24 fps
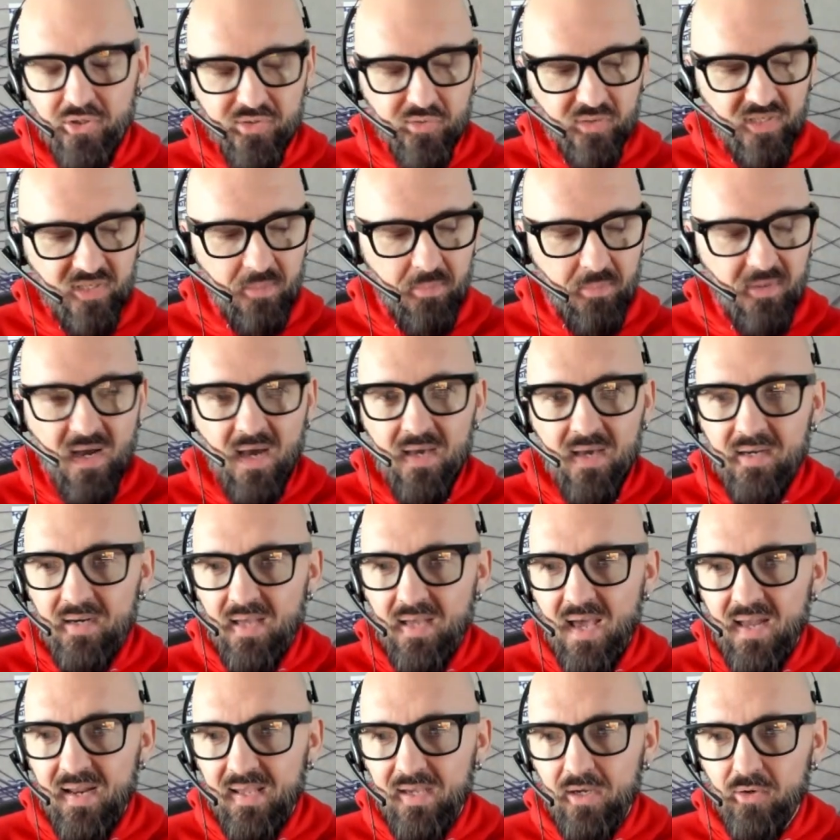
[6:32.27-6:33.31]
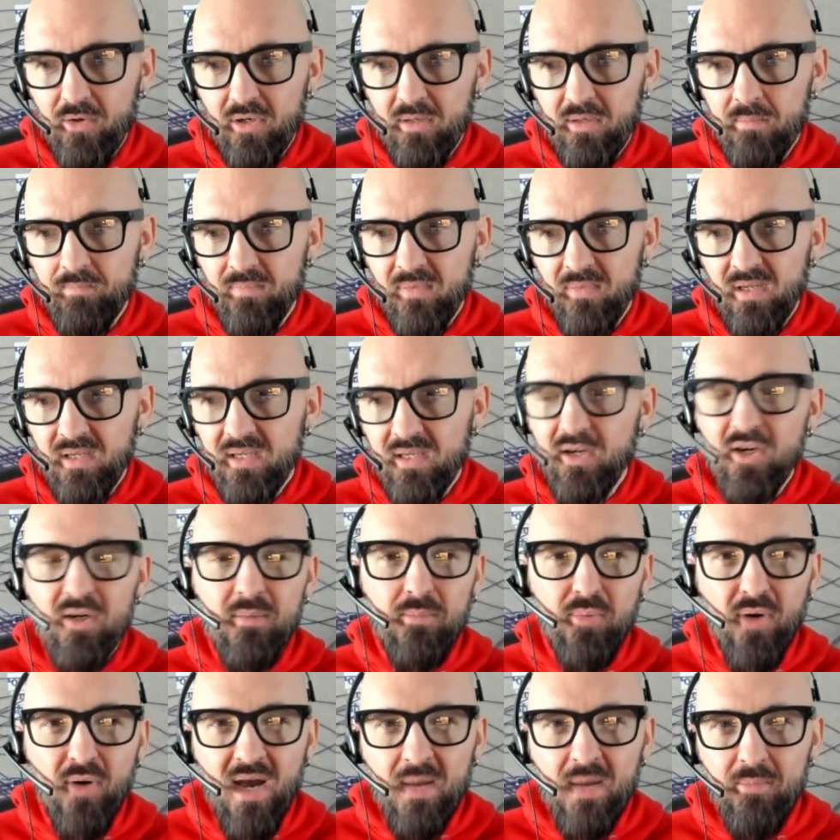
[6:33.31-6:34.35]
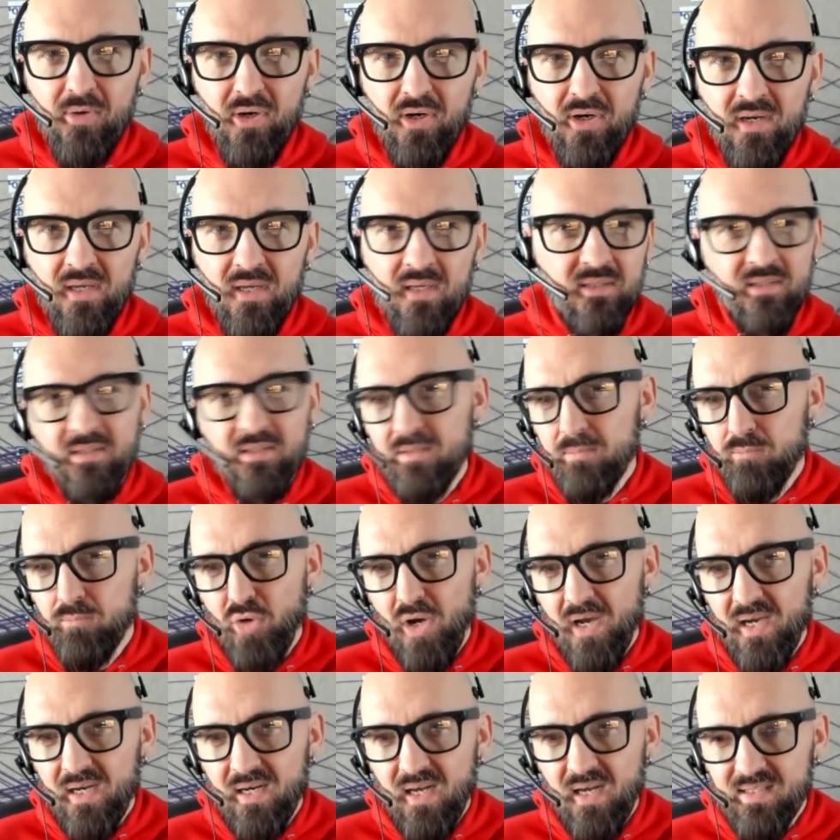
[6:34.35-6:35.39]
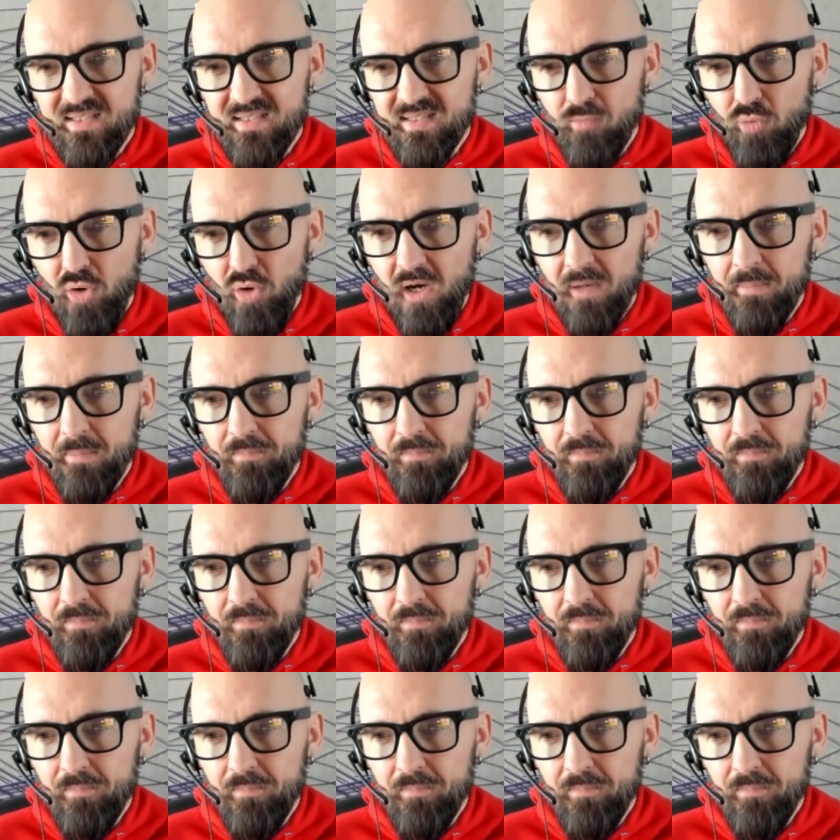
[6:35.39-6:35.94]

So keep an eye on Ed Ingram, Garrett Bradbury, Brian Asamoah.